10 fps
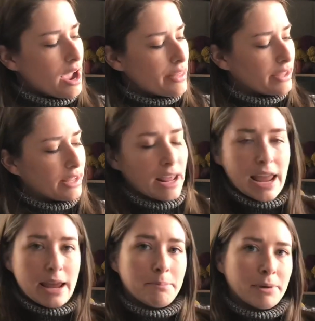and then
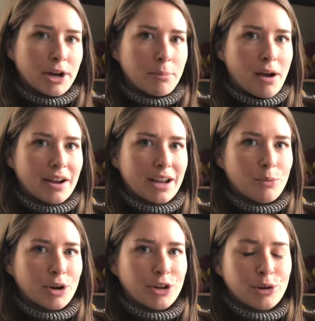a bigger pocket
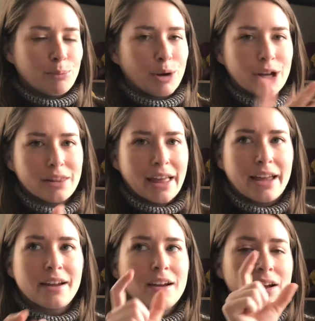where you can put
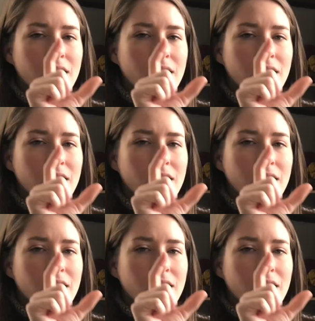like